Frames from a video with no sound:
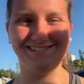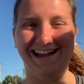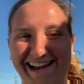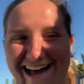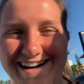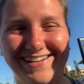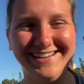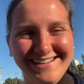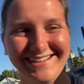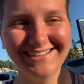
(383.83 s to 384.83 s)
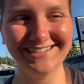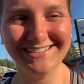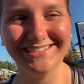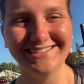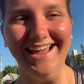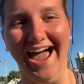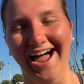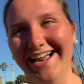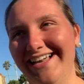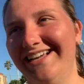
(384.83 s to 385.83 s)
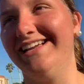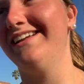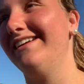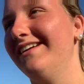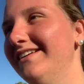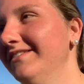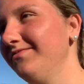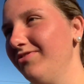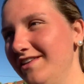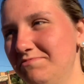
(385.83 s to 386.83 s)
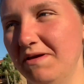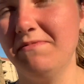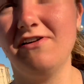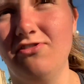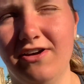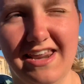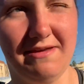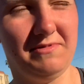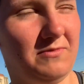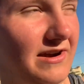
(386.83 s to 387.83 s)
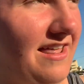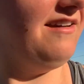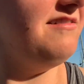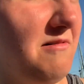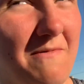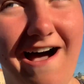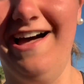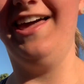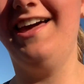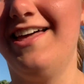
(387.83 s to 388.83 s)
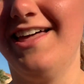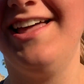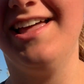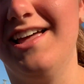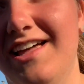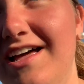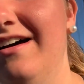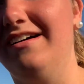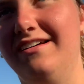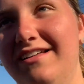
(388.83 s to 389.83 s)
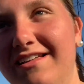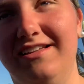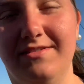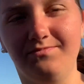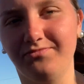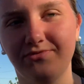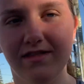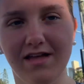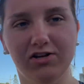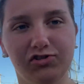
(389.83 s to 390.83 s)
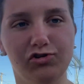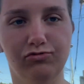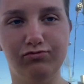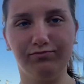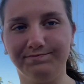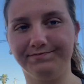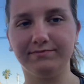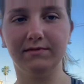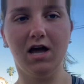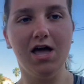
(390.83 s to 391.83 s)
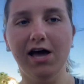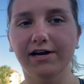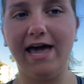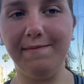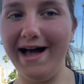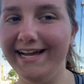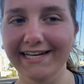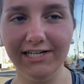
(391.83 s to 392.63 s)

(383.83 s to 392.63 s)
shout out. Shout out anyway. Yeah. These people are looking at me weird. I don't know why. It's okay. You'll never see them again. True. Okay, bye, kitty